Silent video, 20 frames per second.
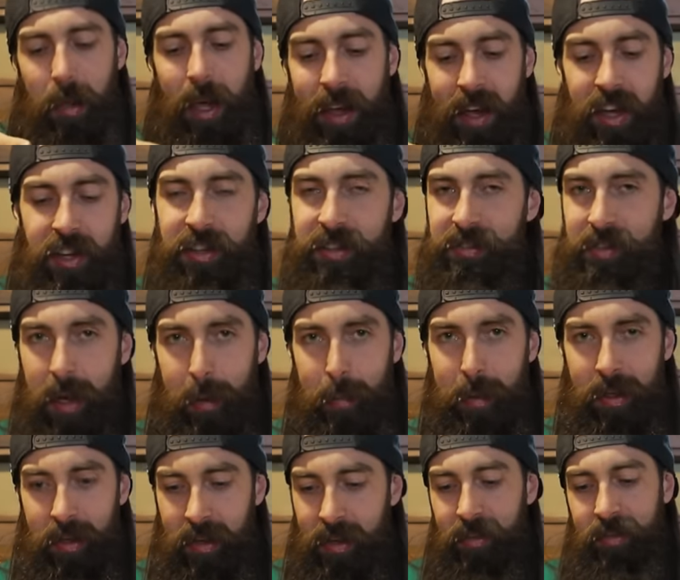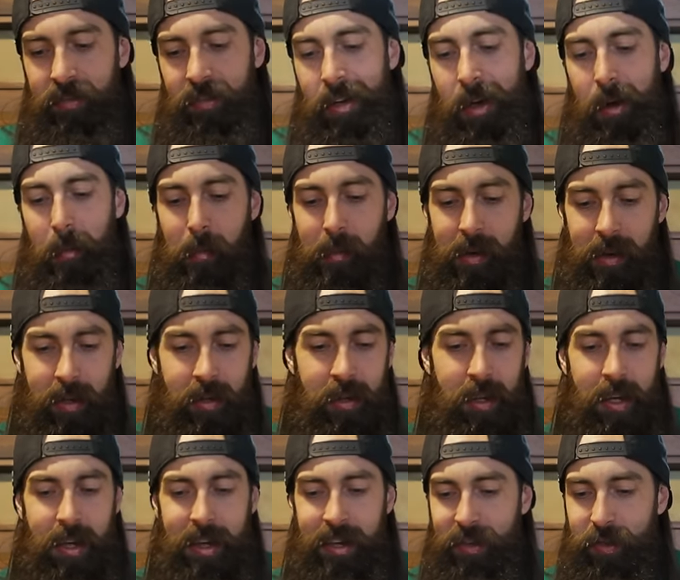Each segment is
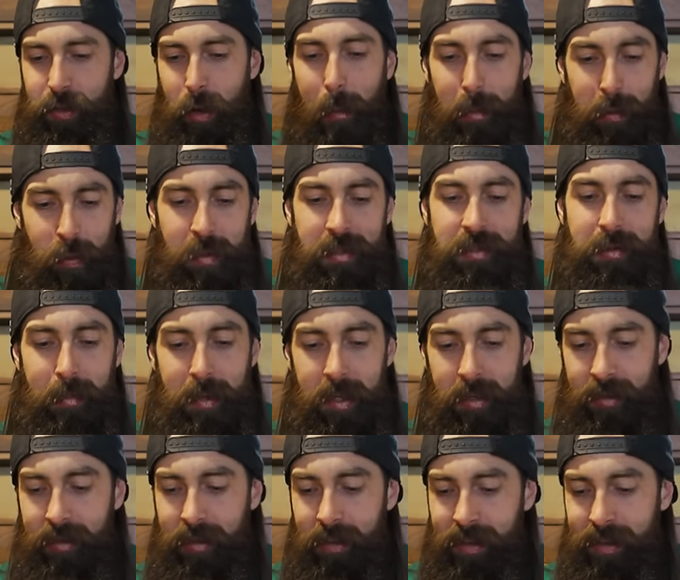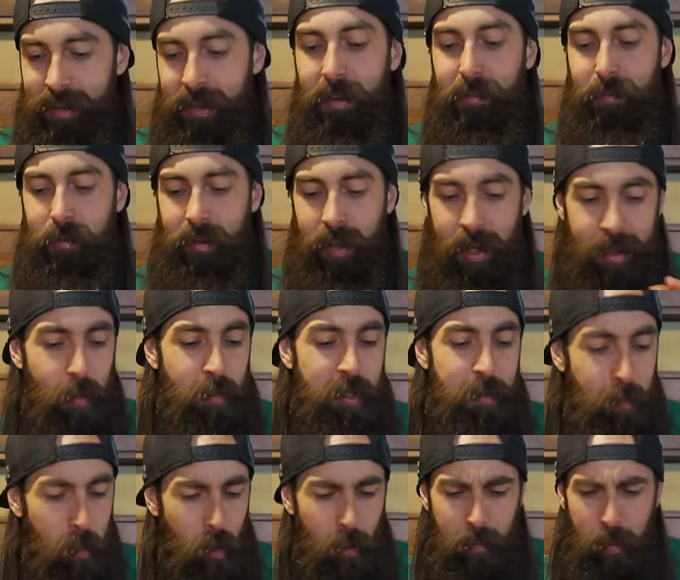topped with something different. Like that was
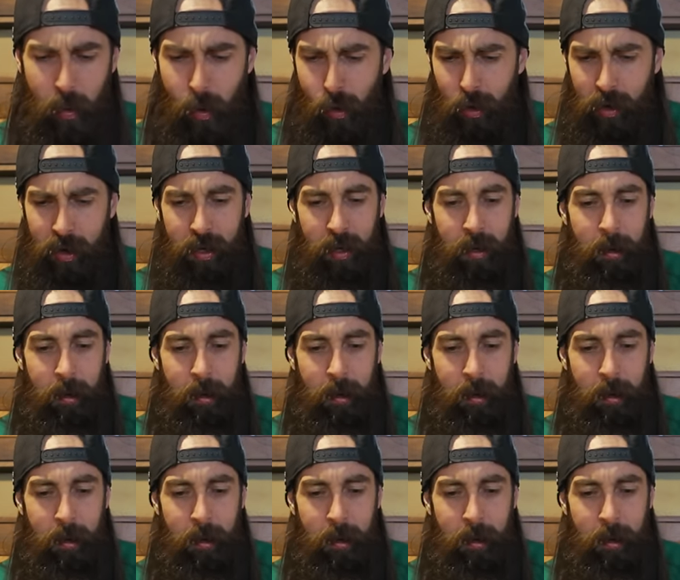pulled pork.